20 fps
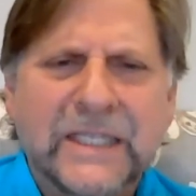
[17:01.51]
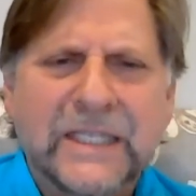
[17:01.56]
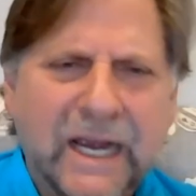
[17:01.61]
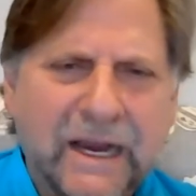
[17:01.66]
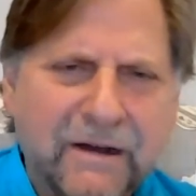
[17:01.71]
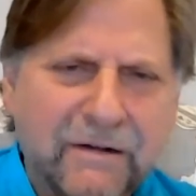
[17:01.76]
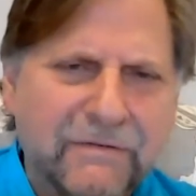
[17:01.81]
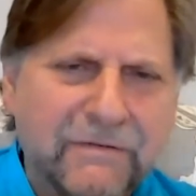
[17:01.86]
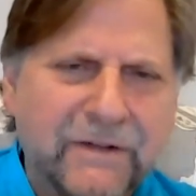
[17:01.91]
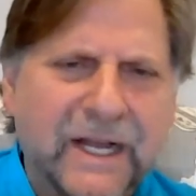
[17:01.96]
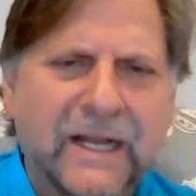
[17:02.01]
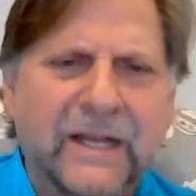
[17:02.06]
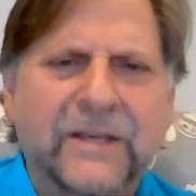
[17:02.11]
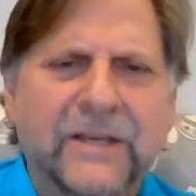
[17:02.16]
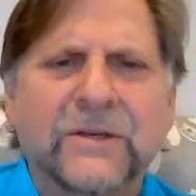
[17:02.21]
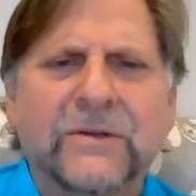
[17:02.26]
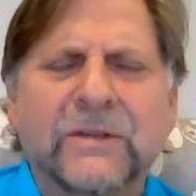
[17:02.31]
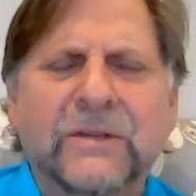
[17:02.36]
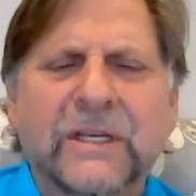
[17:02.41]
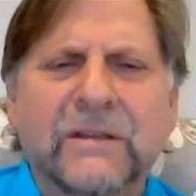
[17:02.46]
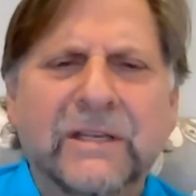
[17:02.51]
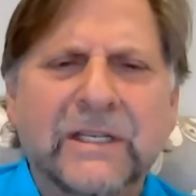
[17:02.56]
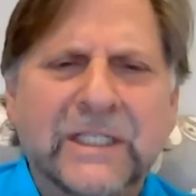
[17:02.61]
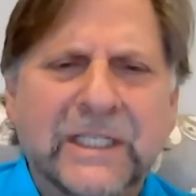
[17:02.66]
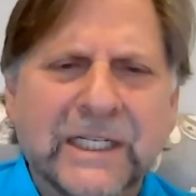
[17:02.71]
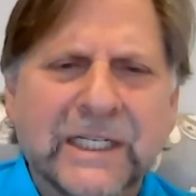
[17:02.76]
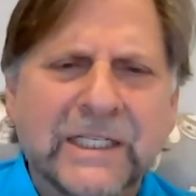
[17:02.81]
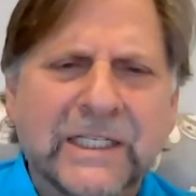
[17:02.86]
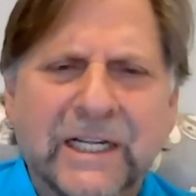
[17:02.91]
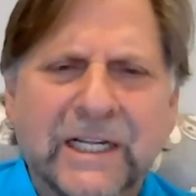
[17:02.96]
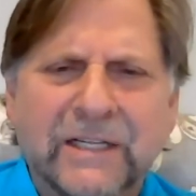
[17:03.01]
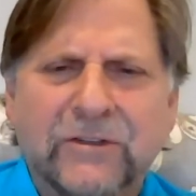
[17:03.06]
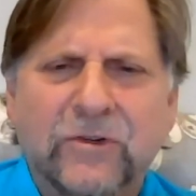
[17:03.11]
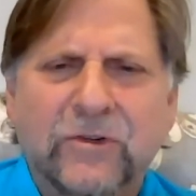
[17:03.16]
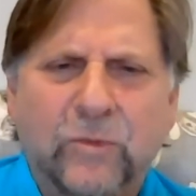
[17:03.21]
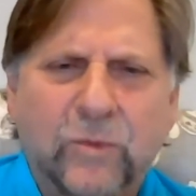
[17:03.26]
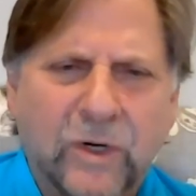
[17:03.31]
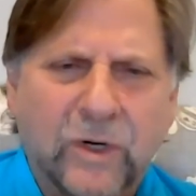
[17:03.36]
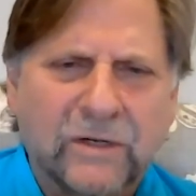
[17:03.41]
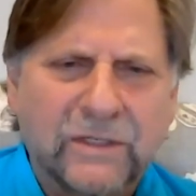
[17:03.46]
higher value, these things tend to
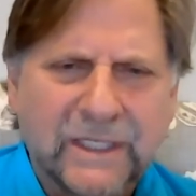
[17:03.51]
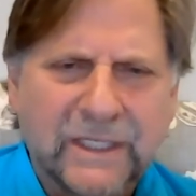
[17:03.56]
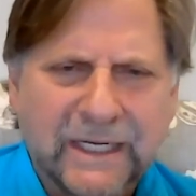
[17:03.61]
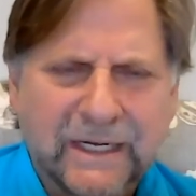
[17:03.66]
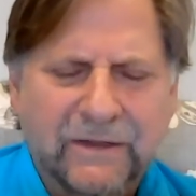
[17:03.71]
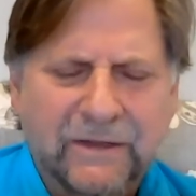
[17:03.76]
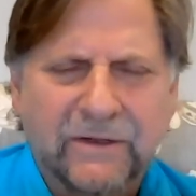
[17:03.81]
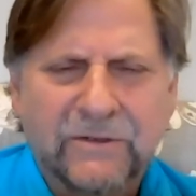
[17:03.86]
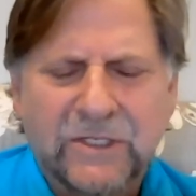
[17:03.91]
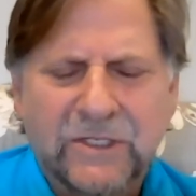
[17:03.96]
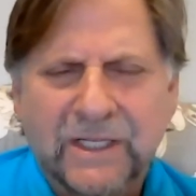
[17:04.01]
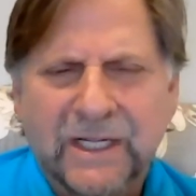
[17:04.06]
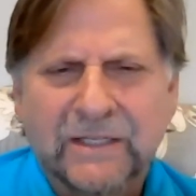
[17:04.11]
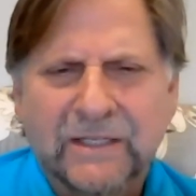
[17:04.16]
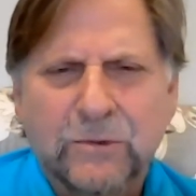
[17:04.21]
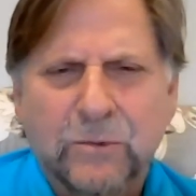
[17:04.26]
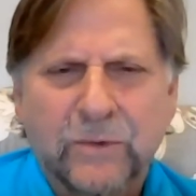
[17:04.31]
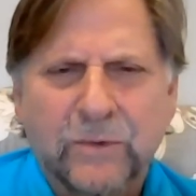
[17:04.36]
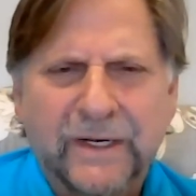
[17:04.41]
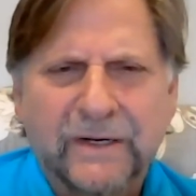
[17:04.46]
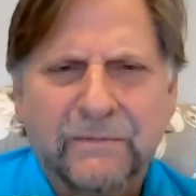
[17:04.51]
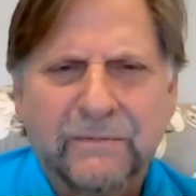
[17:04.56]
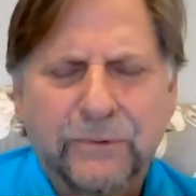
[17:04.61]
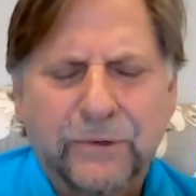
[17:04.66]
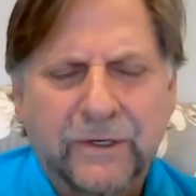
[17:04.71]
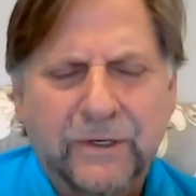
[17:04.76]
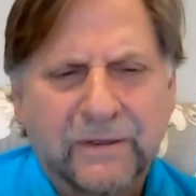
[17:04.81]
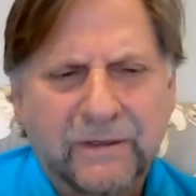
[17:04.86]
work together. So that's one important